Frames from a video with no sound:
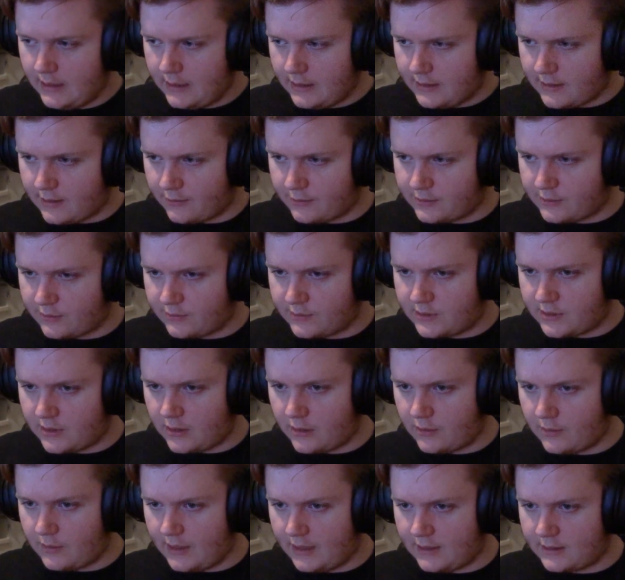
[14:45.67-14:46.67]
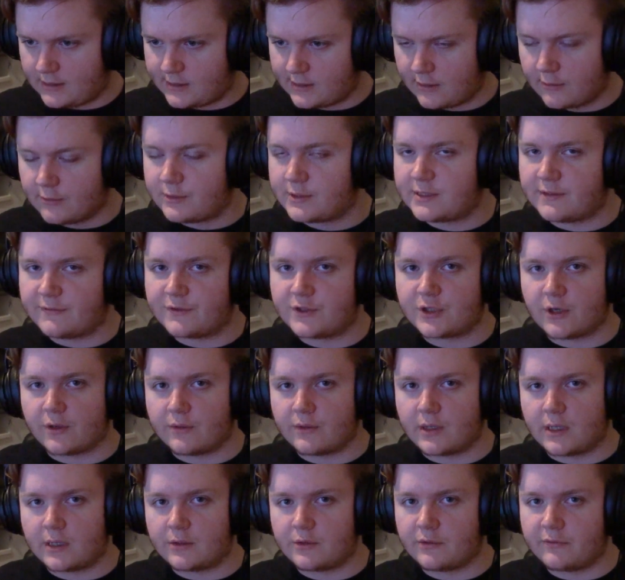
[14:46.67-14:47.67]
There is also an exclusive show
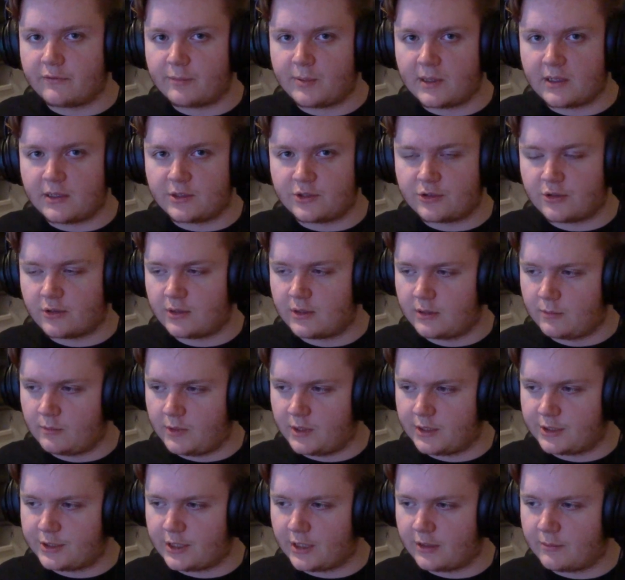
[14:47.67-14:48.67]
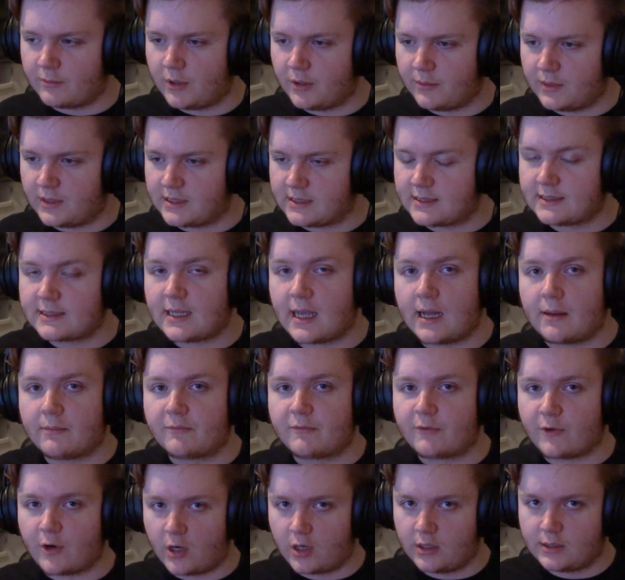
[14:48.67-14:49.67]
that I do for Patreon, which at the moment is Scam
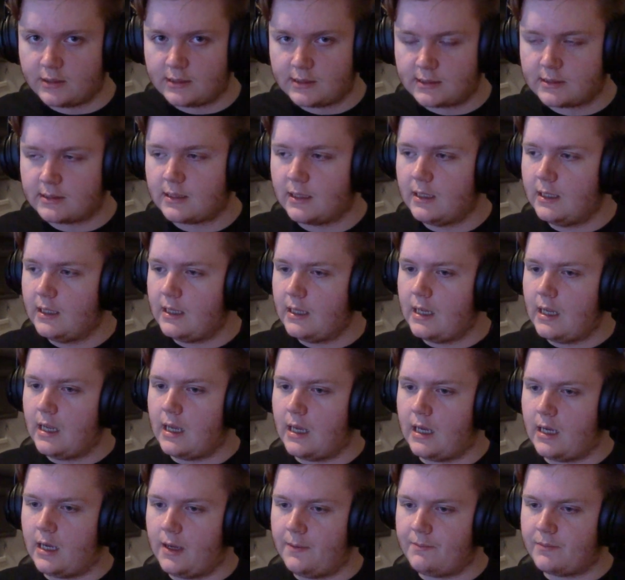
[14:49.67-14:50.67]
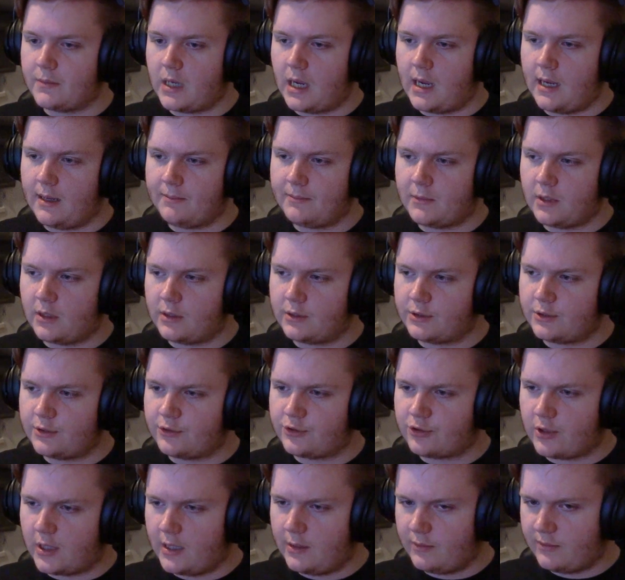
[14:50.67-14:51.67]
France. I'm going to
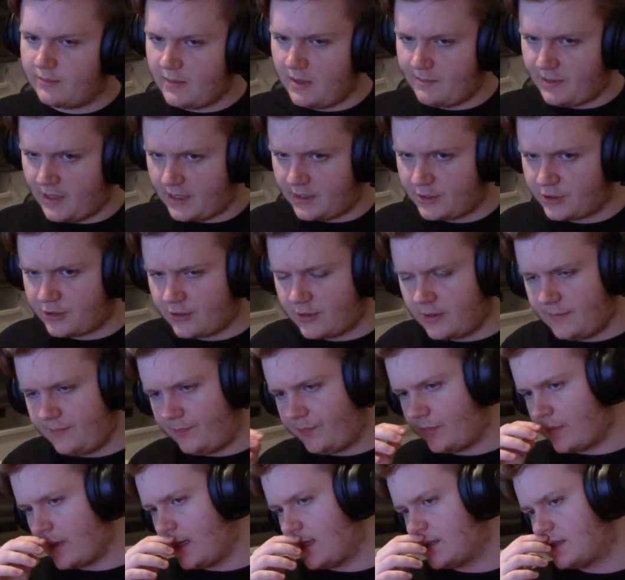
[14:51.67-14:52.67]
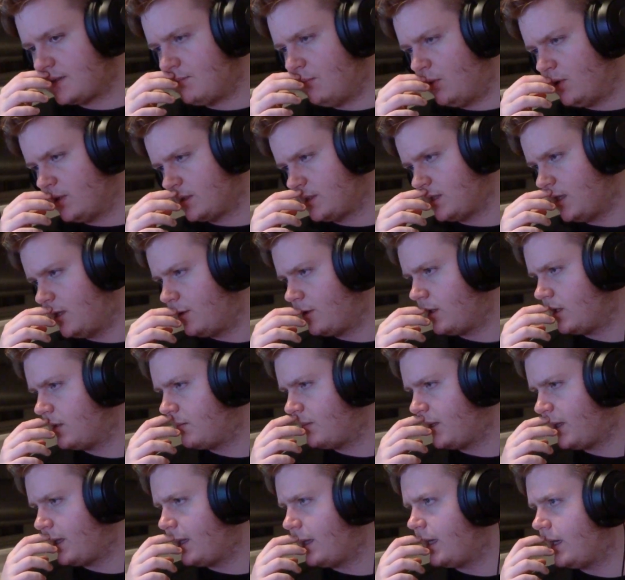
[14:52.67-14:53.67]
try with my Patreon. It's more so going to
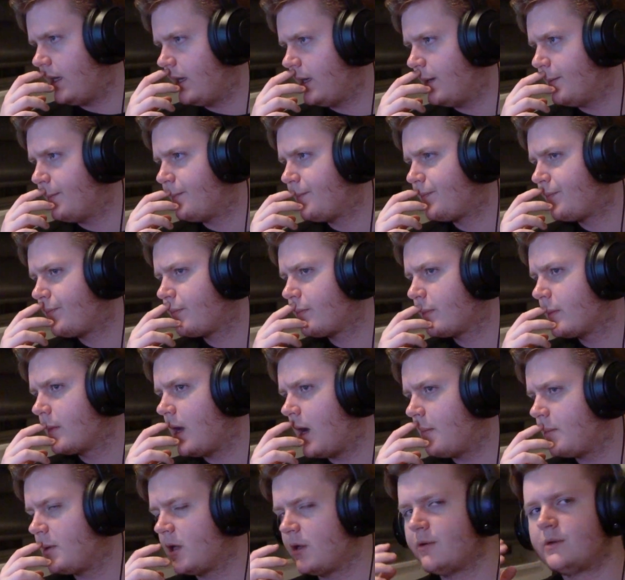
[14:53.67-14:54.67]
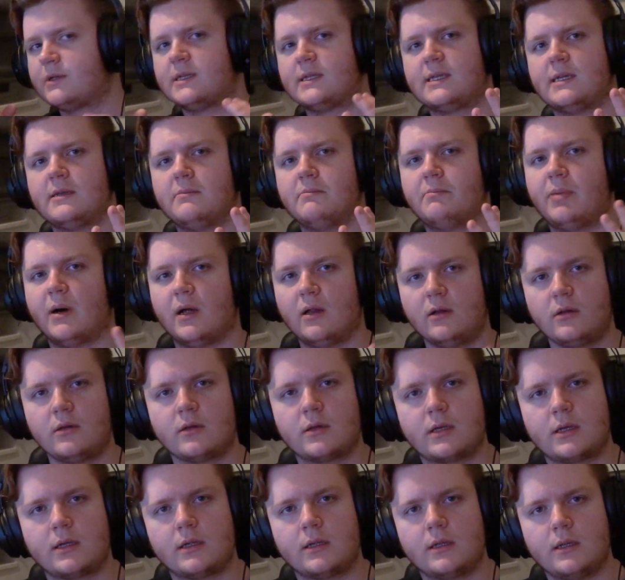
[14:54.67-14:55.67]
be uploaded in
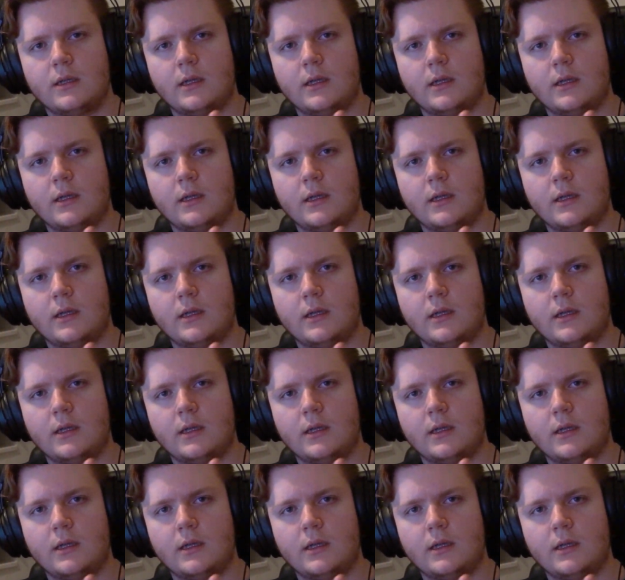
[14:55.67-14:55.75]
bulk.